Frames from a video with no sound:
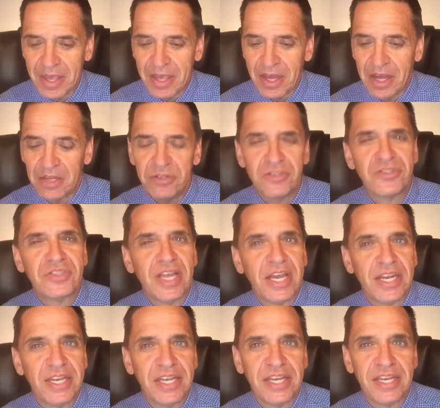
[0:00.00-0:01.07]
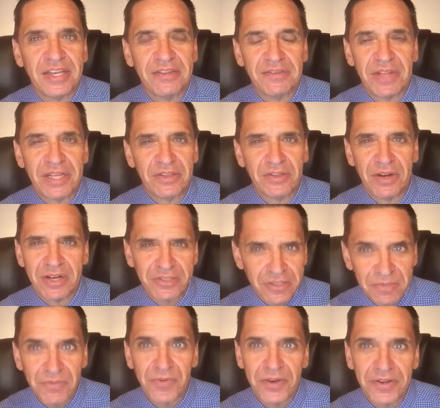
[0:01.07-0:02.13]
Understanding that there are
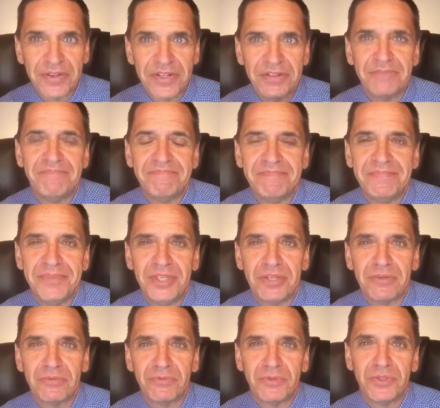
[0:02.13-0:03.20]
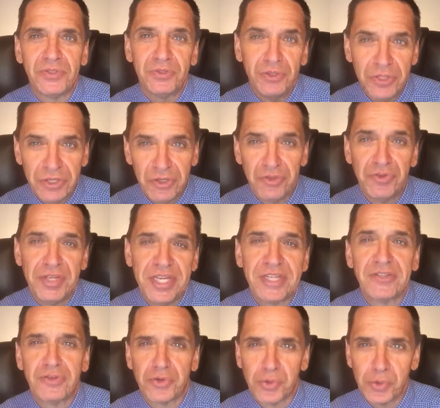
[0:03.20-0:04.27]
some really, you know, unique
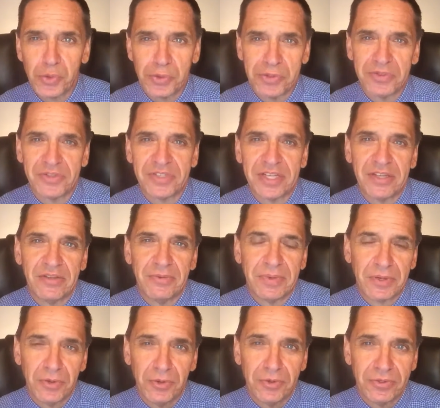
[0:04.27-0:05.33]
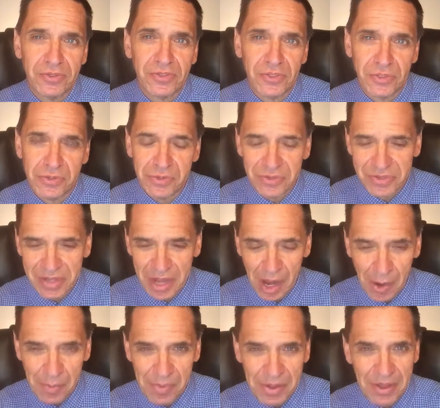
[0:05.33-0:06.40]
tools that you recruiters use to
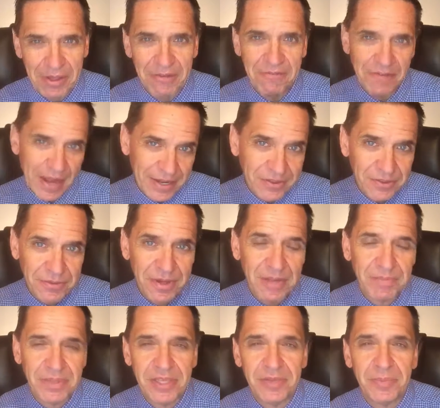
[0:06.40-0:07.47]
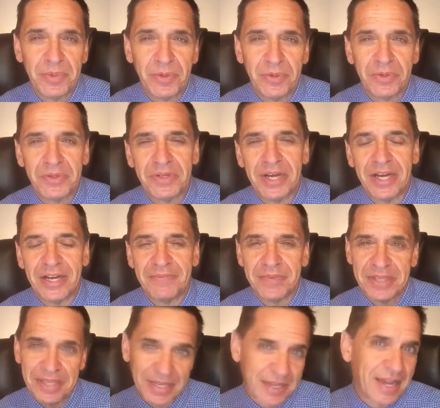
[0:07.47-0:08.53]
help find the right people, to
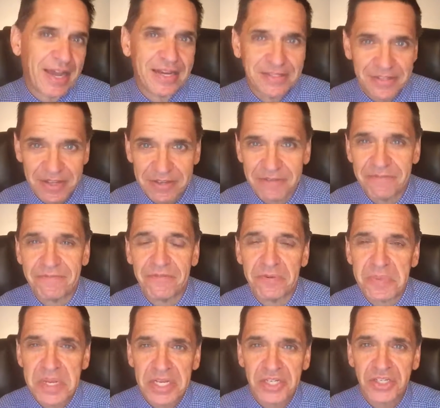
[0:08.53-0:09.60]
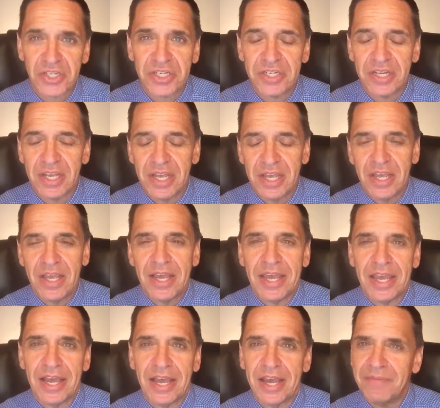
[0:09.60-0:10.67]
get contact information,
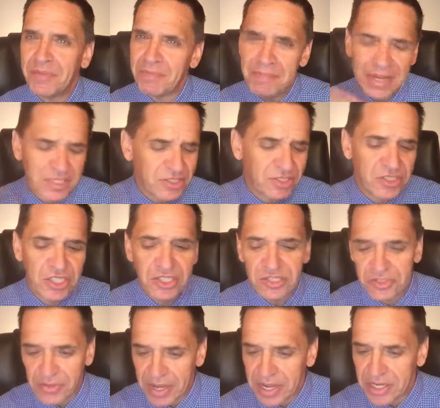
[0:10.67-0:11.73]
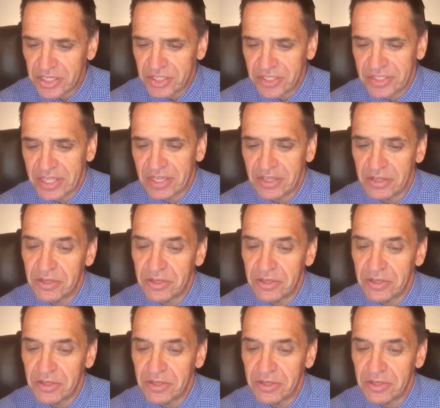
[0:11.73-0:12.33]
the messaging strategies that